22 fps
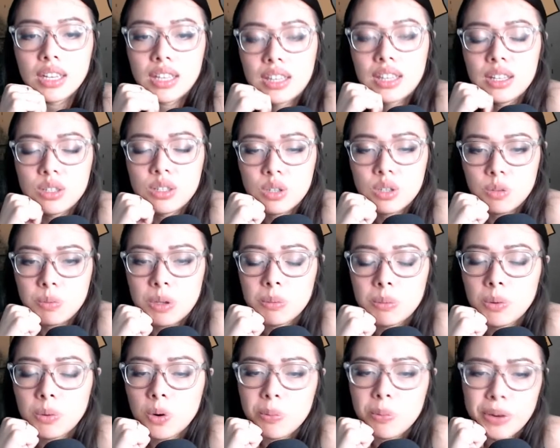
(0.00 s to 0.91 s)
the two
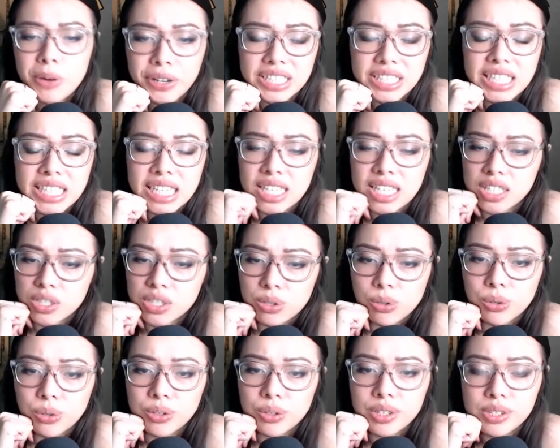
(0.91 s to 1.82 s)
people, Mary Jane and
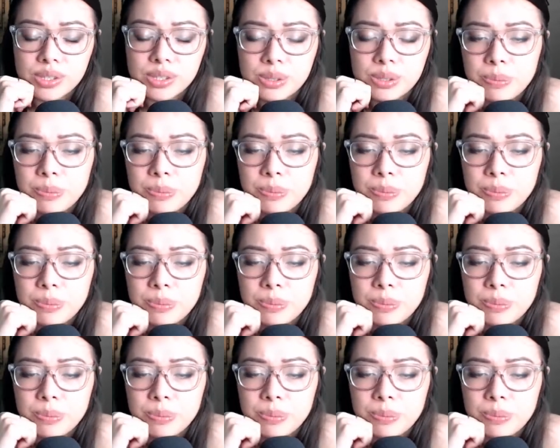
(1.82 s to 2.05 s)
Dolores.